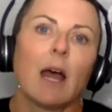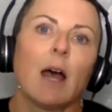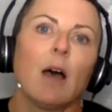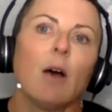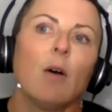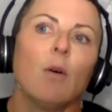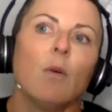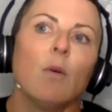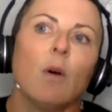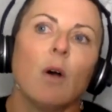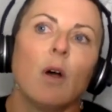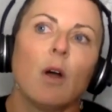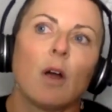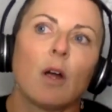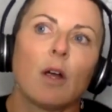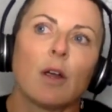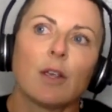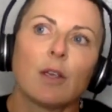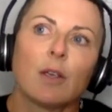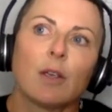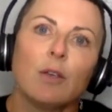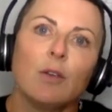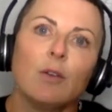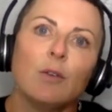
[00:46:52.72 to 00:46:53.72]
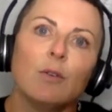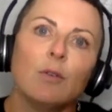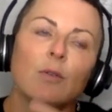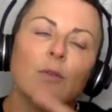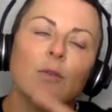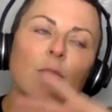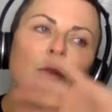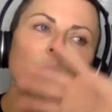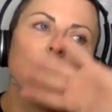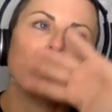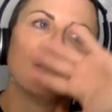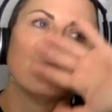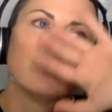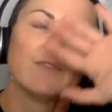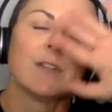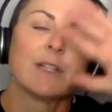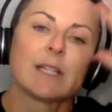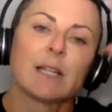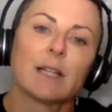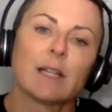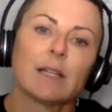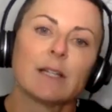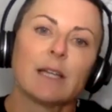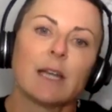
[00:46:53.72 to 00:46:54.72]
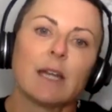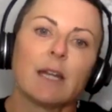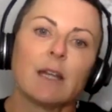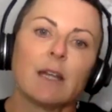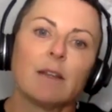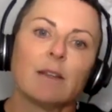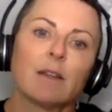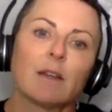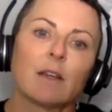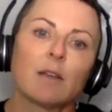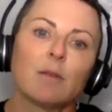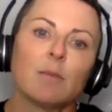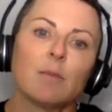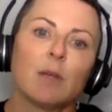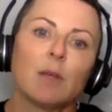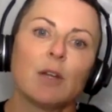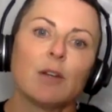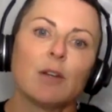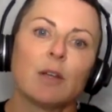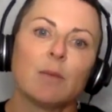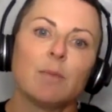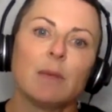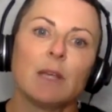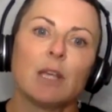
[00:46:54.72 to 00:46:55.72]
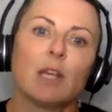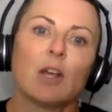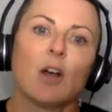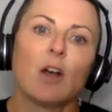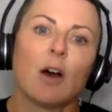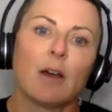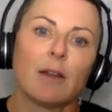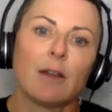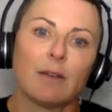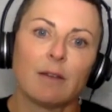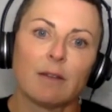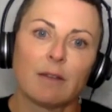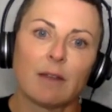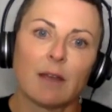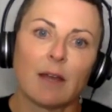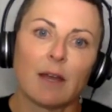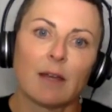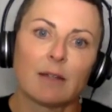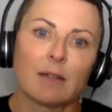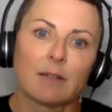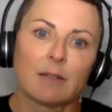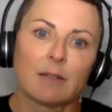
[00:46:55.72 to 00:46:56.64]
how are you facilitating the community beyond that?